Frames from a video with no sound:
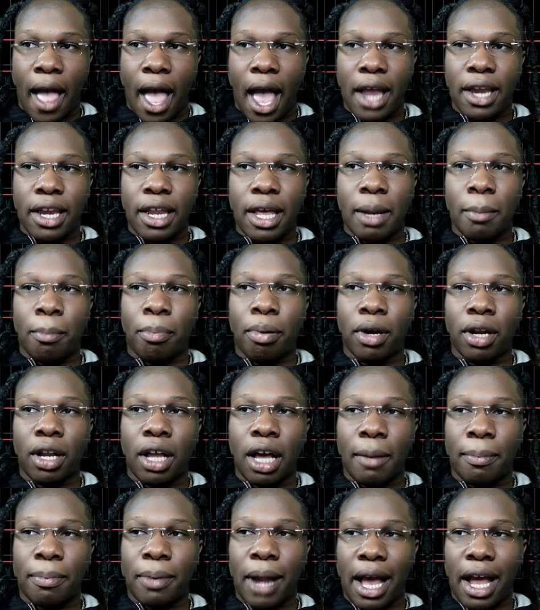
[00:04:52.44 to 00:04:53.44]
and then pull
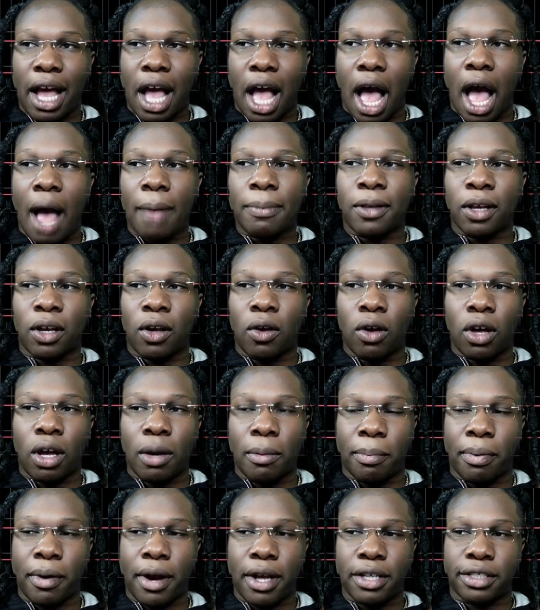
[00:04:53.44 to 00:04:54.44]
up like an optical
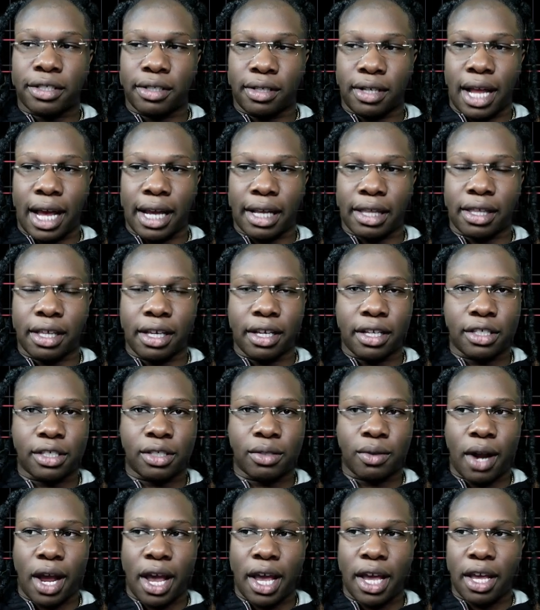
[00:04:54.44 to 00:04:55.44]
compressor like this,
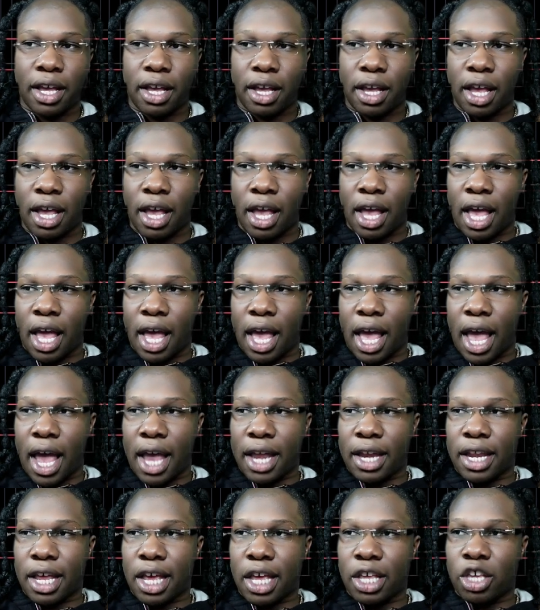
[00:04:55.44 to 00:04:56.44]
right?
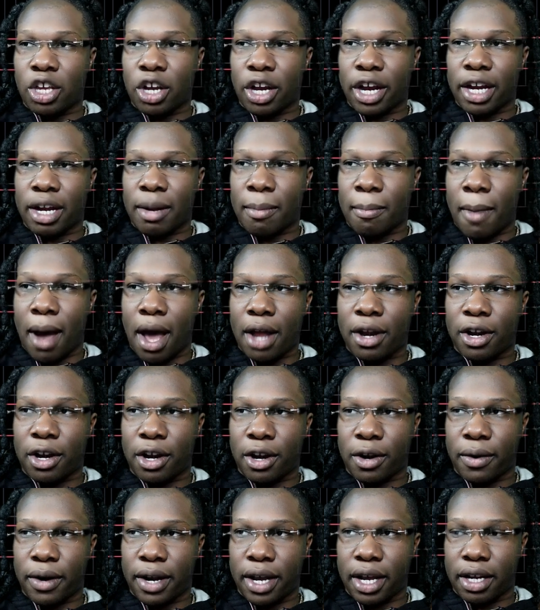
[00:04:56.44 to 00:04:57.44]
And then you're gonna
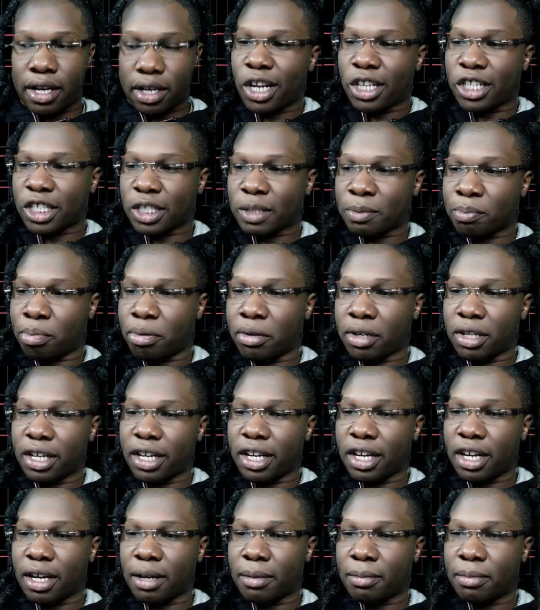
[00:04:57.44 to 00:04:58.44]
monitor it. You want to just
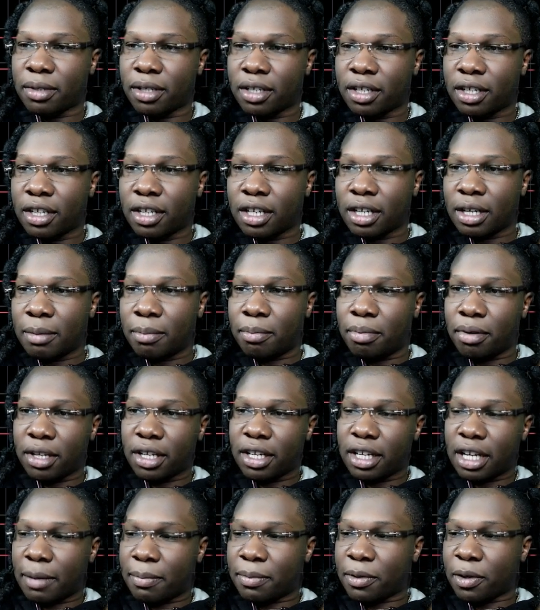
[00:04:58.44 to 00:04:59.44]
pull it up
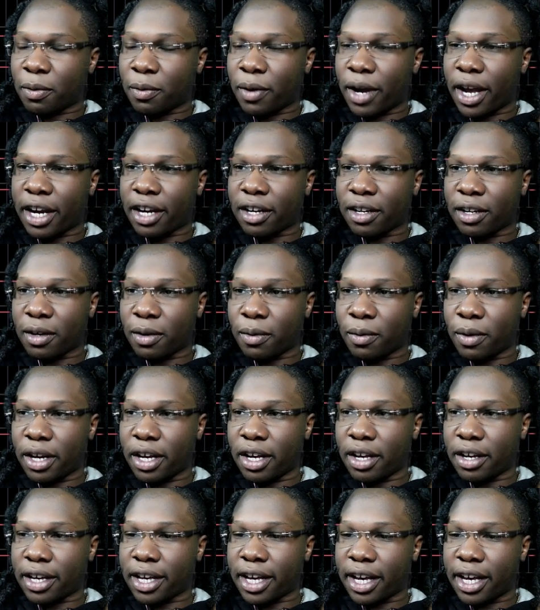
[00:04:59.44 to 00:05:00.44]
the
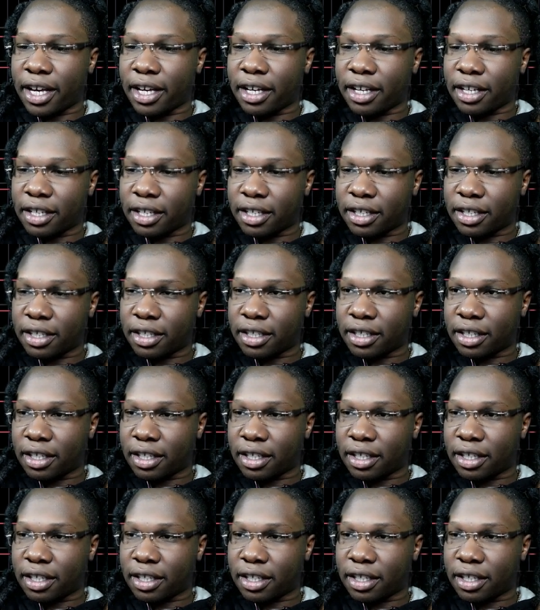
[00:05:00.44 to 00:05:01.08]
regular way, okay?